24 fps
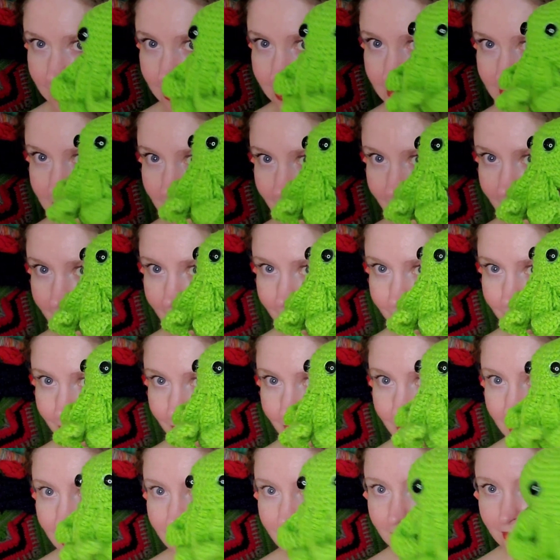the same
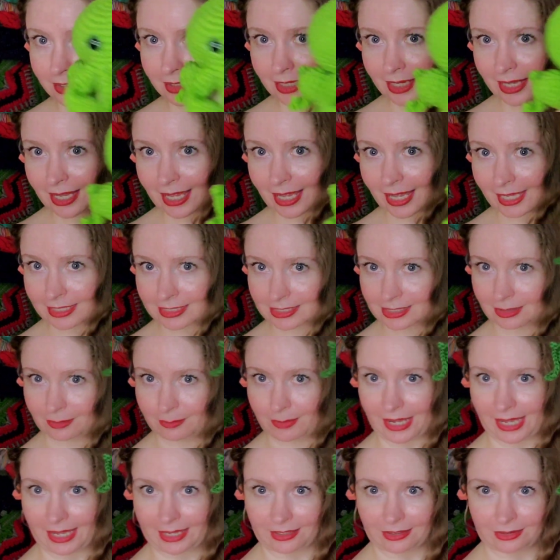as the
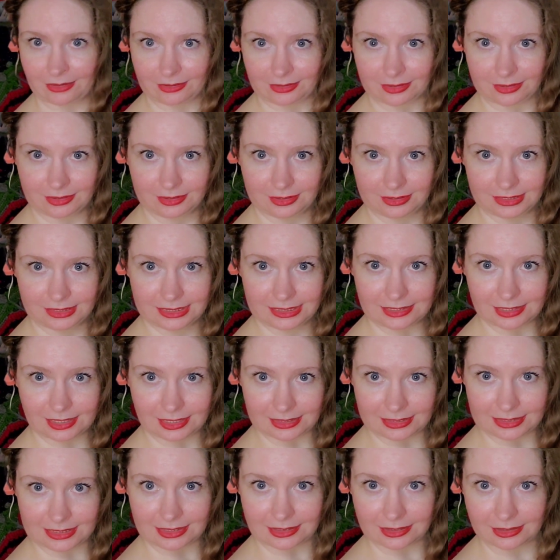pattern
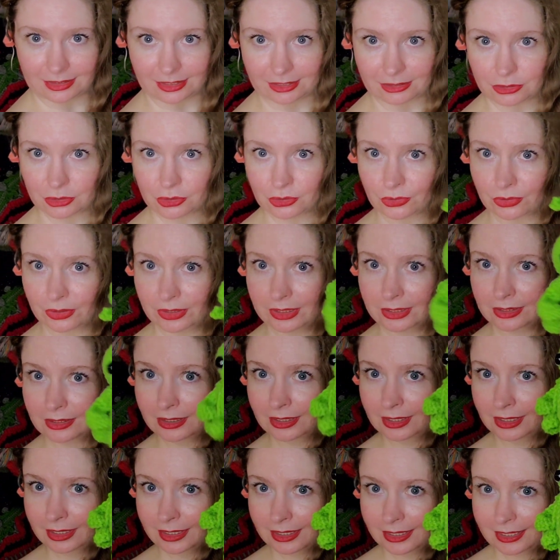says that they should.
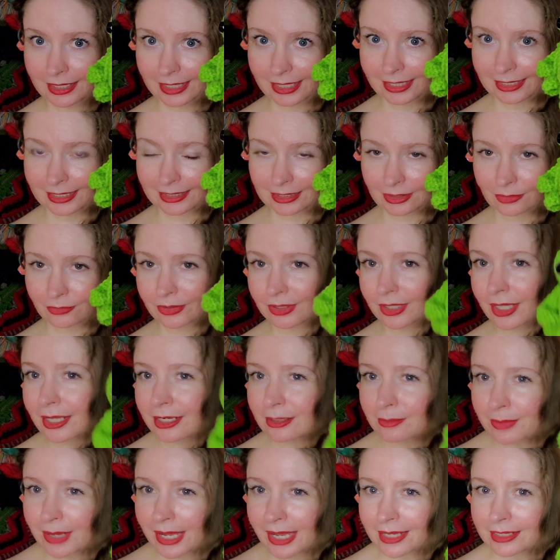And I know a lot
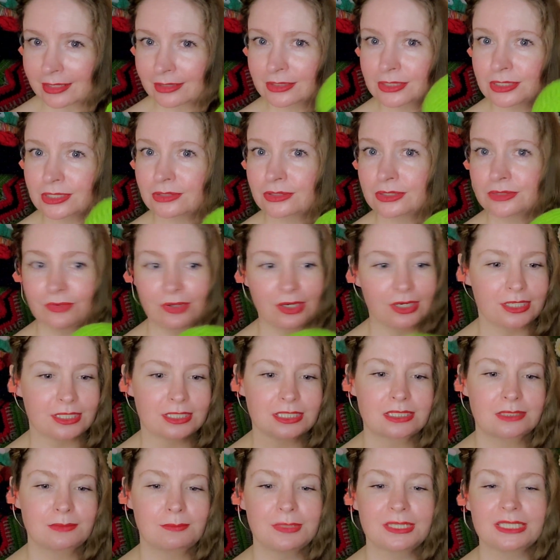of patterns use very
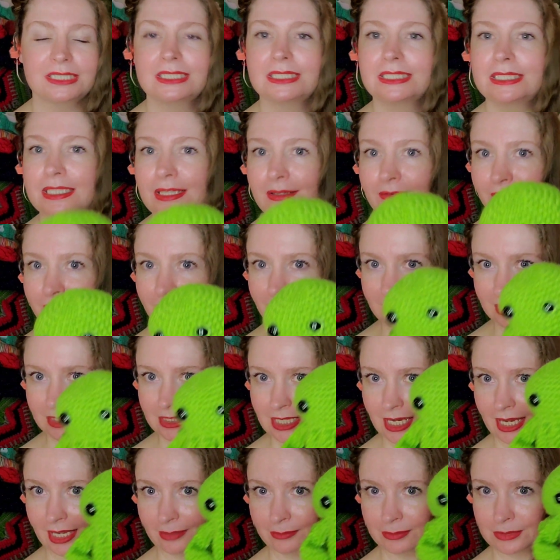specific
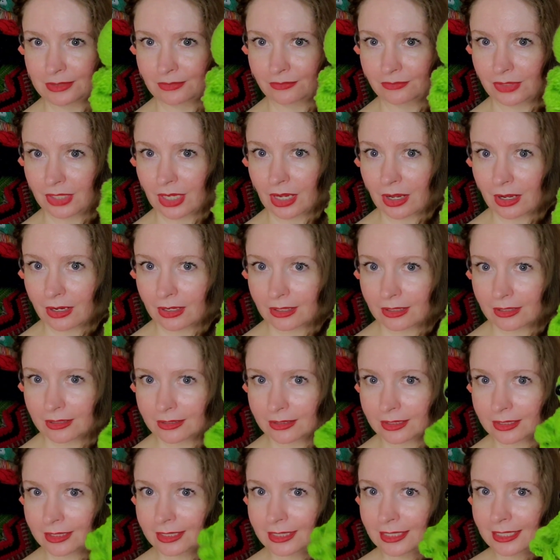types of
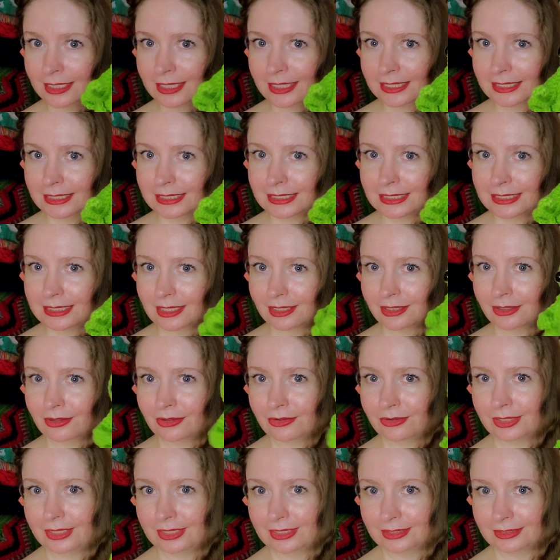yarn, so
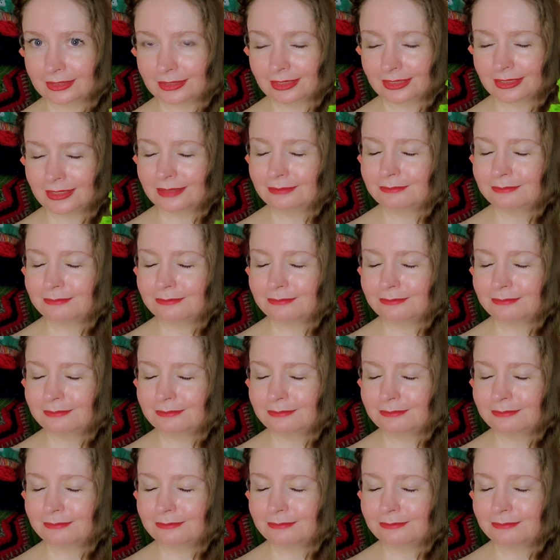it